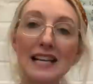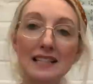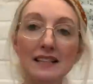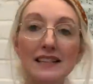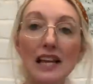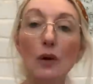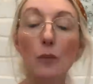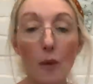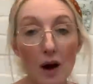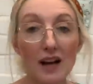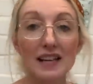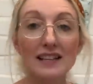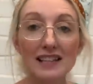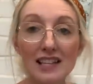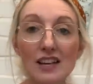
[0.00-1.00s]
to think, what
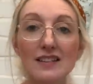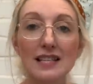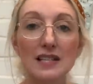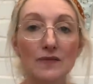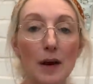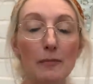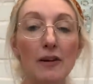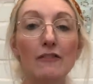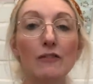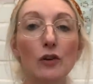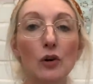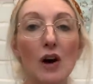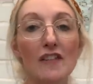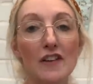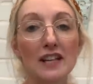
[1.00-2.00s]
can I use this fabric
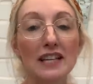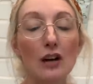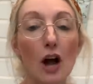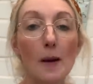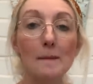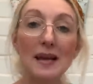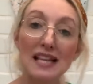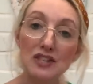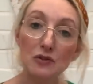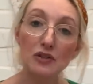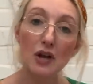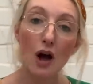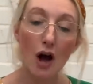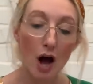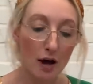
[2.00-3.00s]
for? I've only got a meter and a
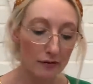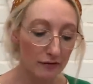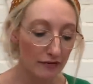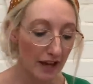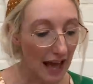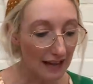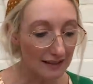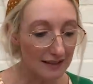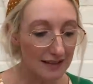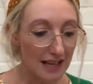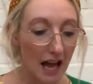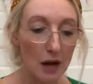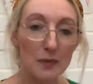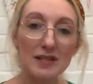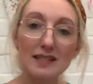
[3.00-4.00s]
half of it, and
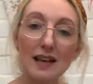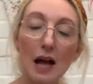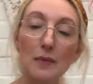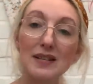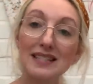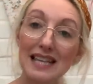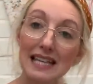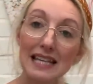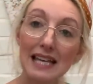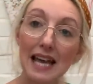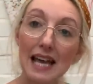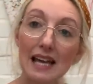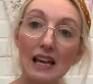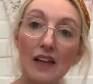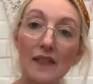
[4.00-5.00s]
I was
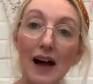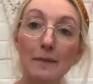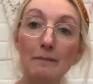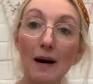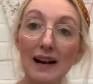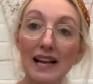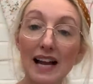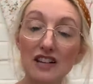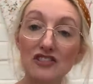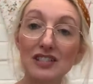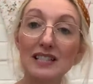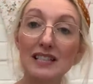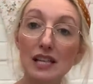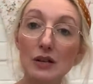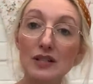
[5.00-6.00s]
thinking that I might actually
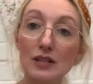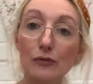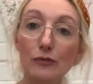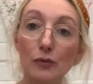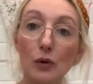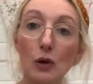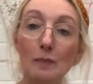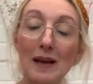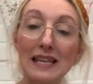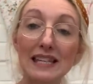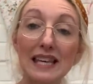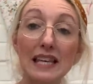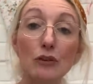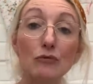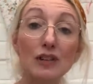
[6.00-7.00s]
use it for
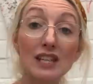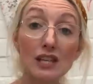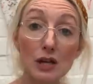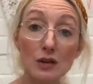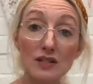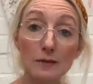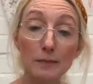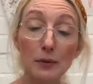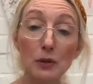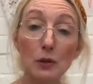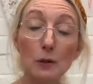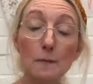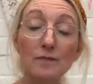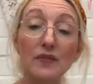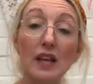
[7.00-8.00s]
making
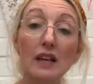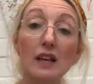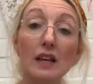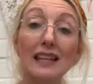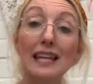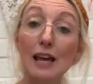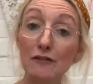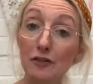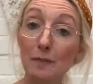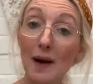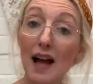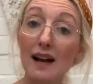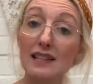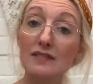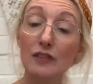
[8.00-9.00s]
reusable gift
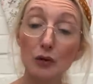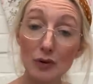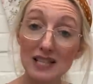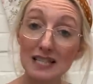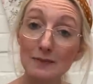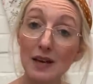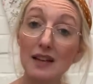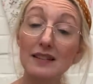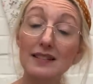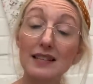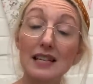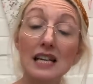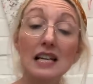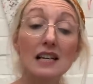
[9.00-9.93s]
bags for Christmas.